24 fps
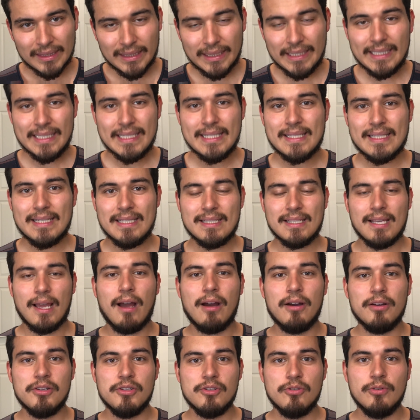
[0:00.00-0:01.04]
this is
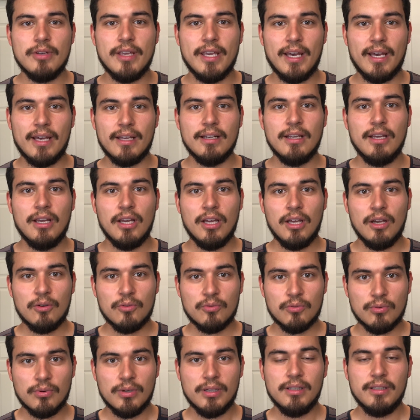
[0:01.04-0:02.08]
how you get
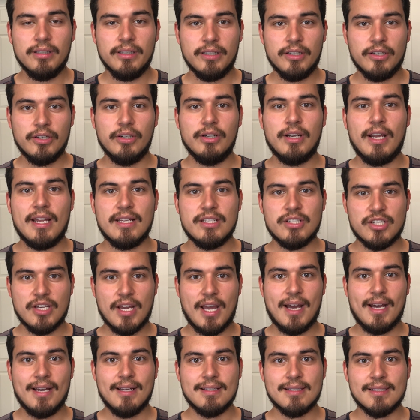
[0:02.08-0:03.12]
really good at
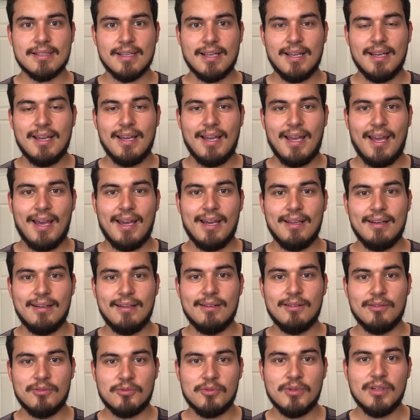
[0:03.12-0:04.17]
jazz
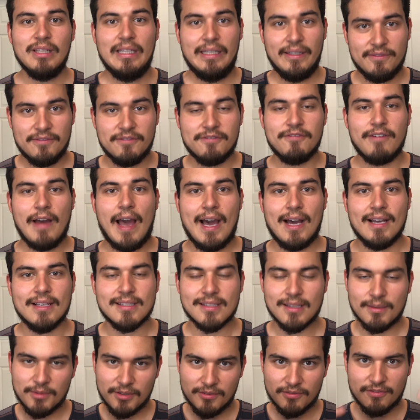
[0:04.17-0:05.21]
and really
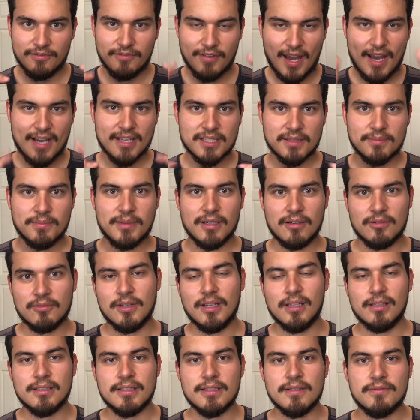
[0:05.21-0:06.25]
fast. I mean, fast being a
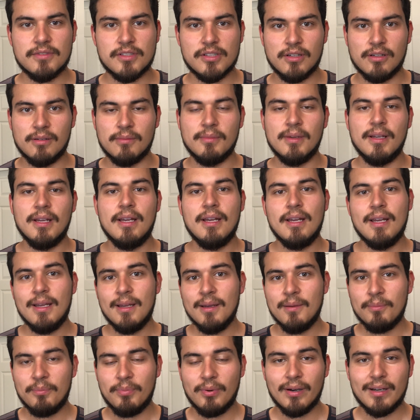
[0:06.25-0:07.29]
relative term,
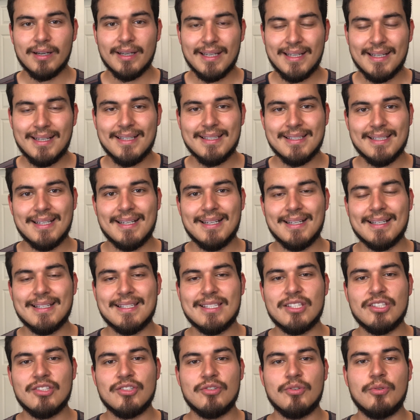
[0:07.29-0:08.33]
but it is an
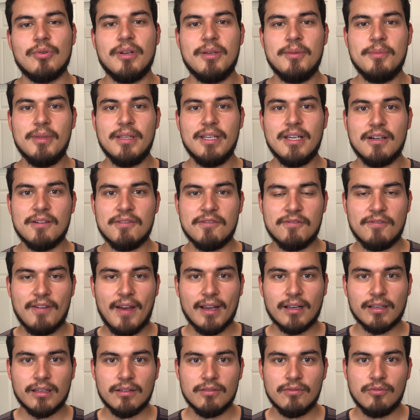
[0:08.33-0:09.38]
extremely
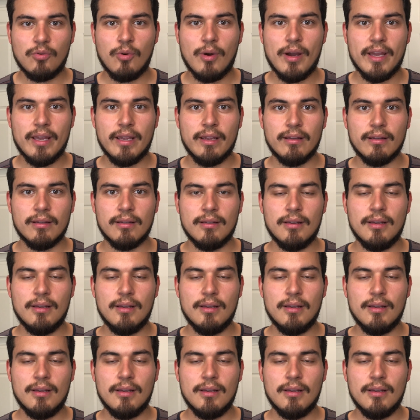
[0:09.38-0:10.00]
effective way